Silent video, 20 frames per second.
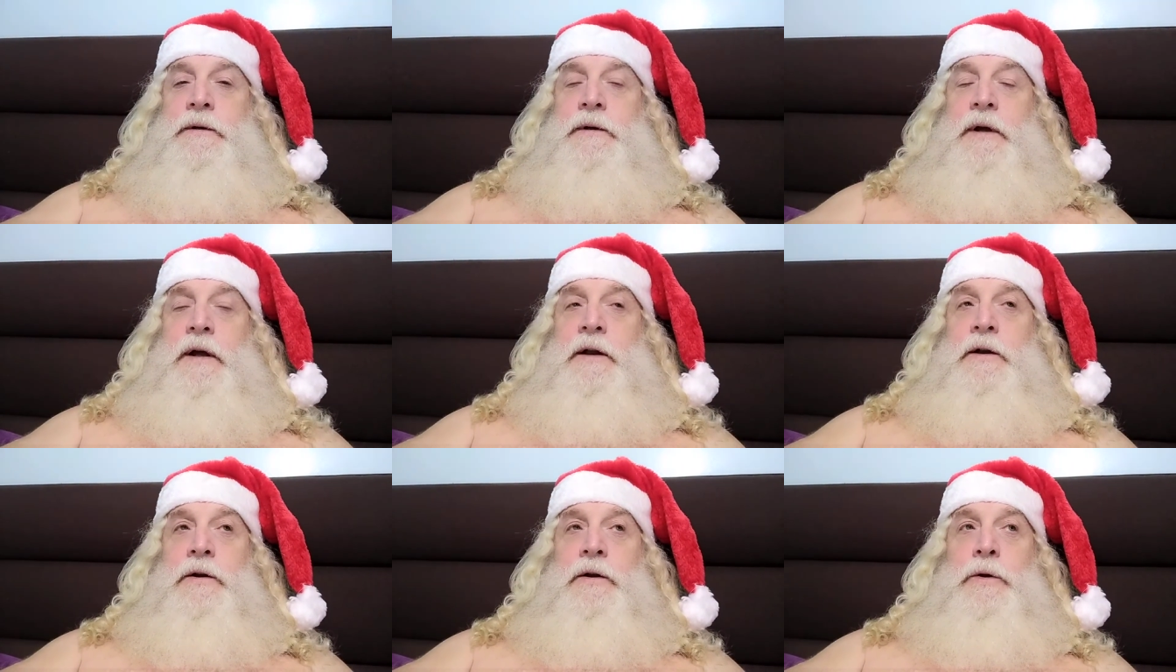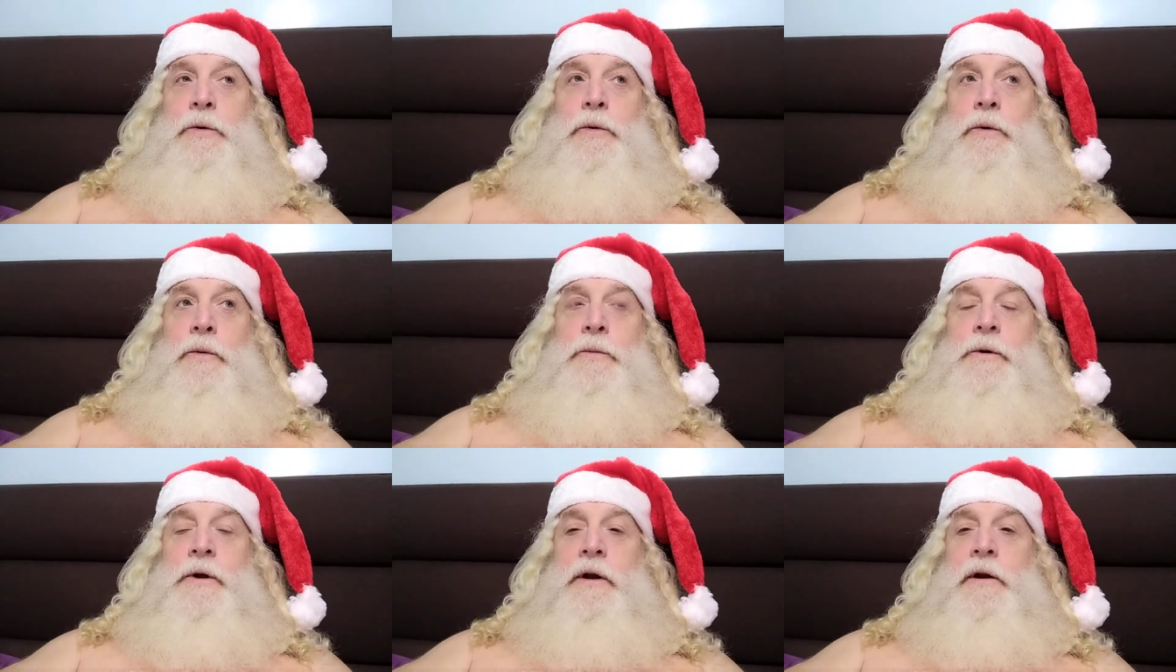I don't know
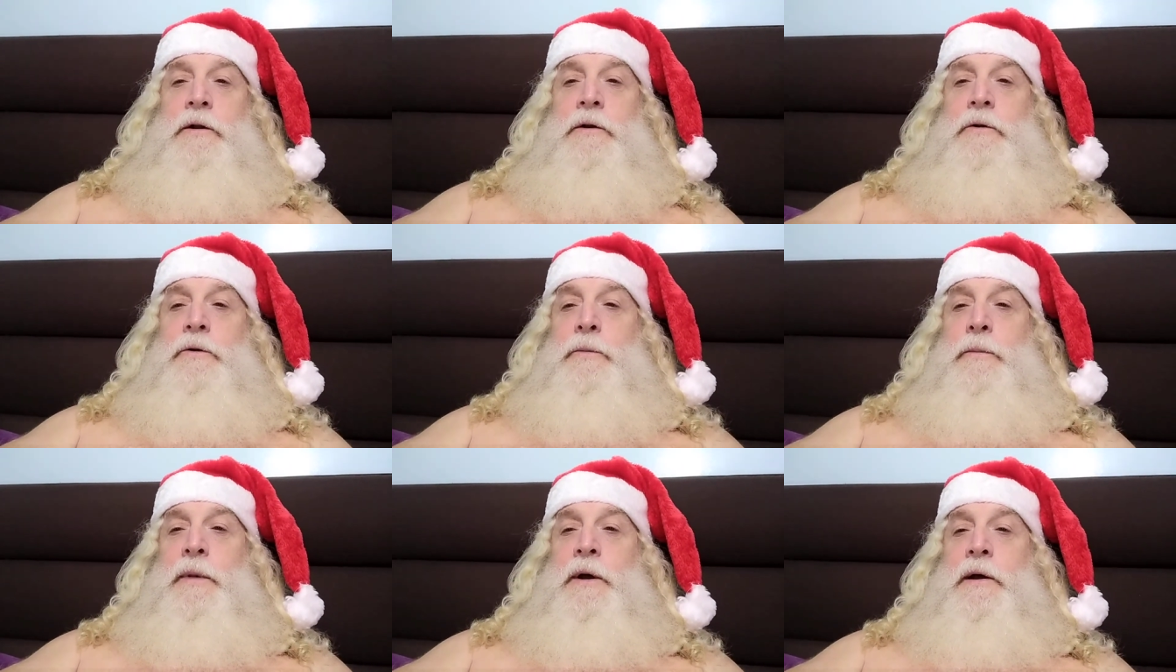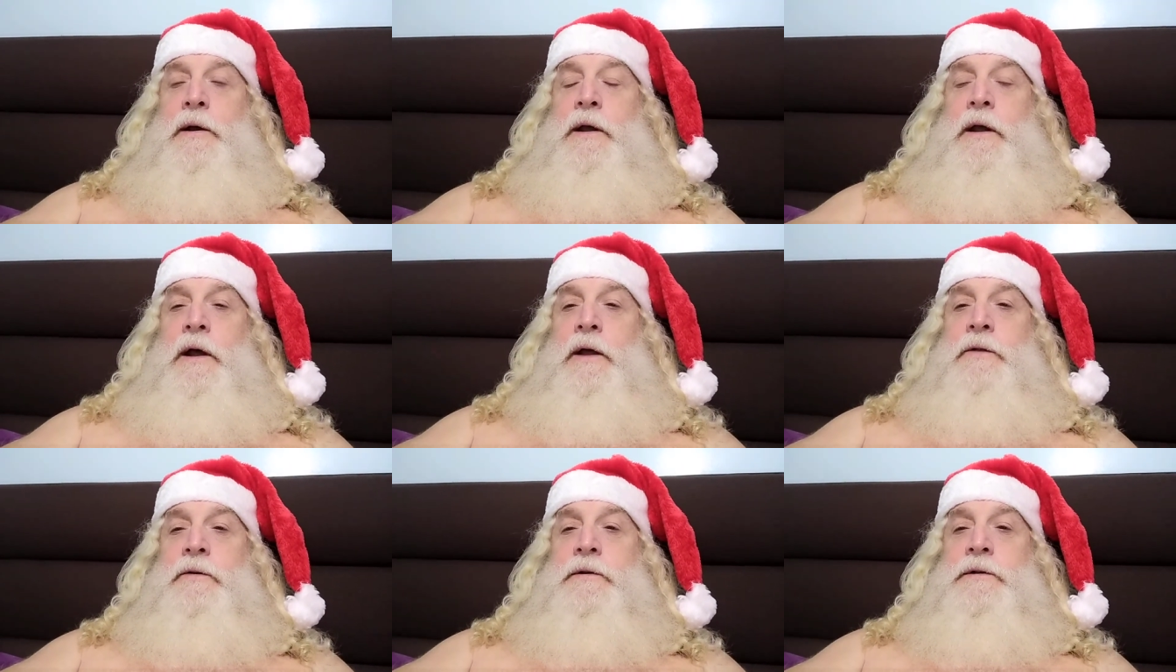what we're gonna do about
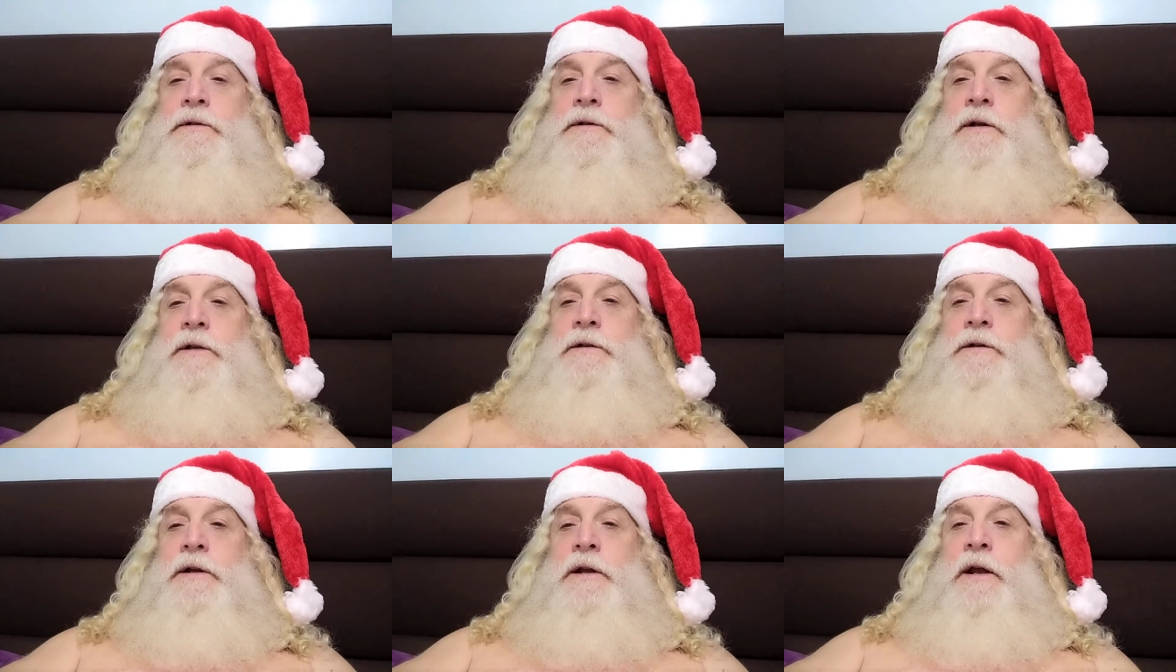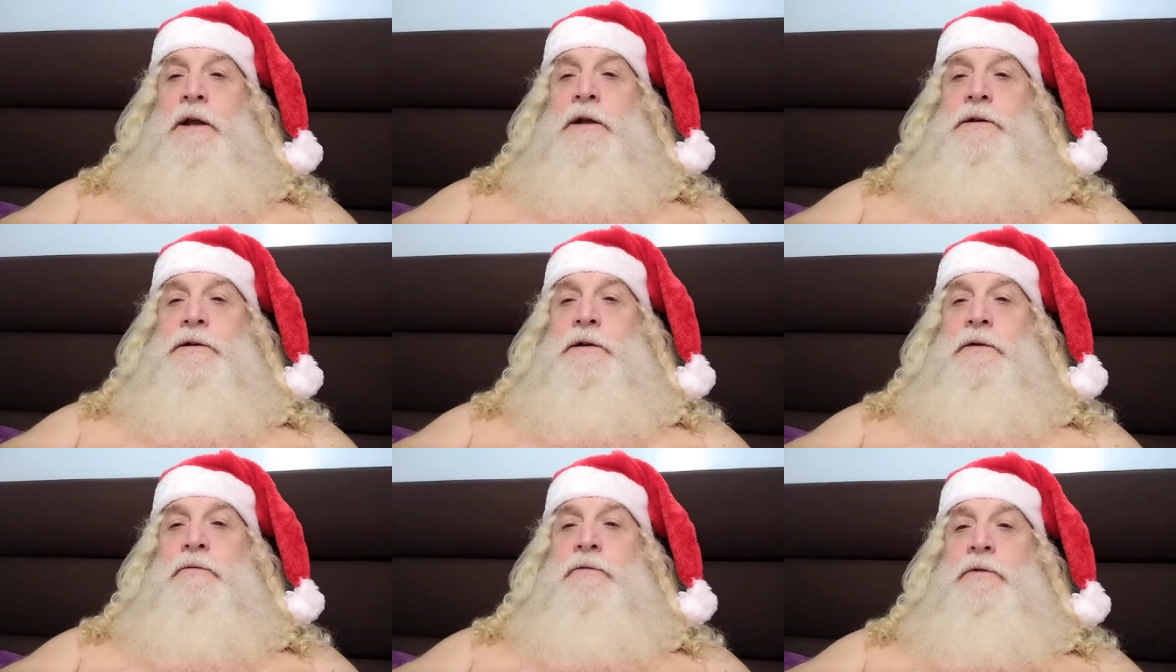Catherine's
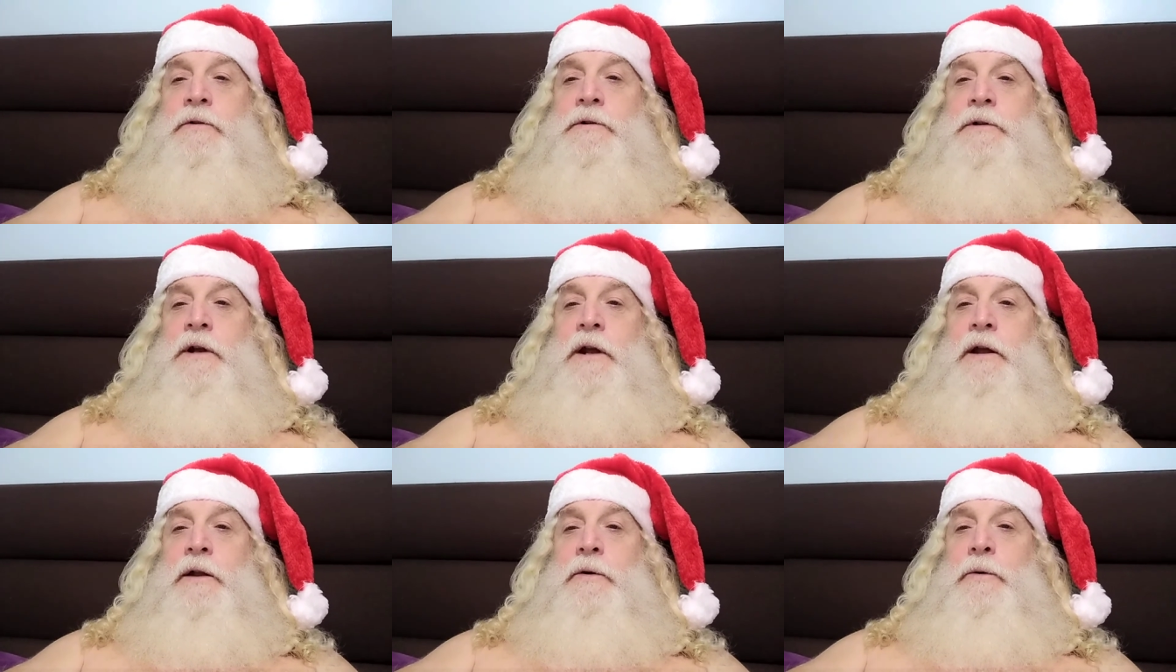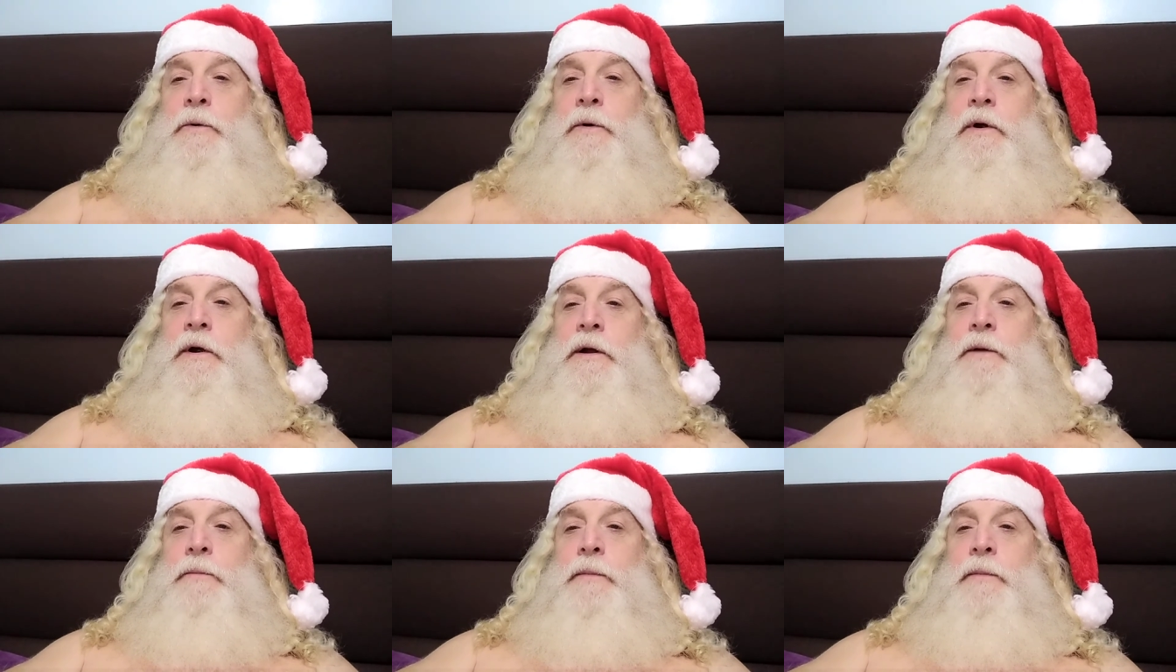education for January.